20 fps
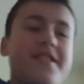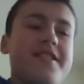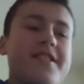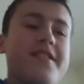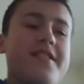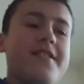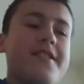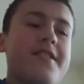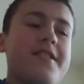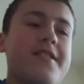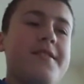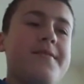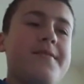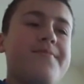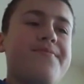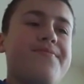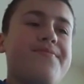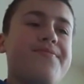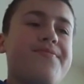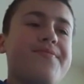
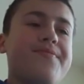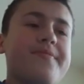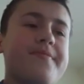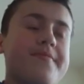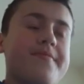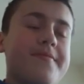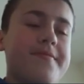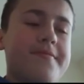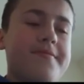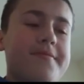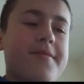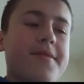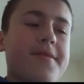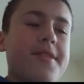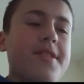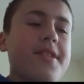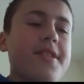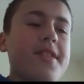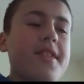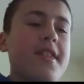
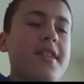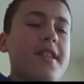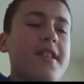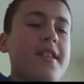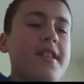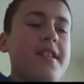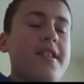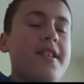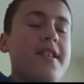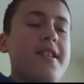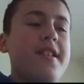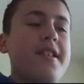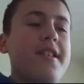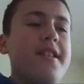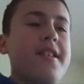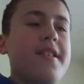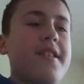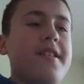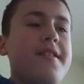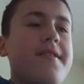
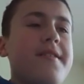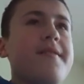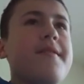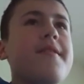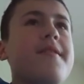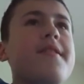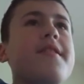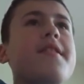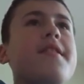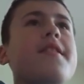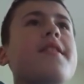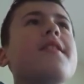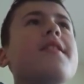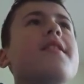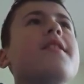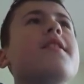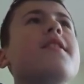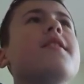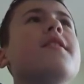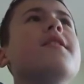
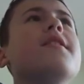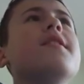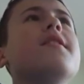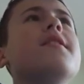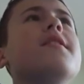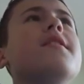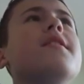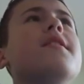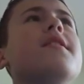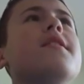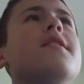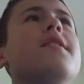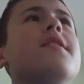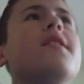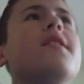The person shown says nothing.